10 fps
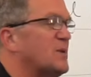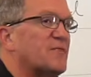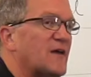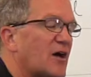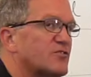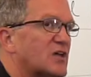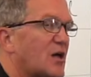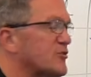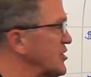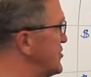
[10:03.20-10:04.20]
me
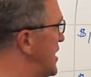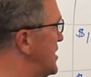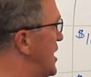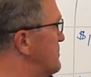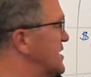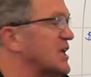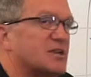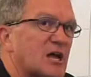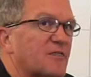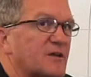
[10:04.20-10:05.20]
$1,000 to set it up to get
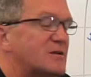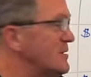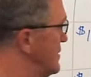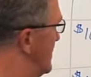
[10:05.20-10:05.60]
nothing.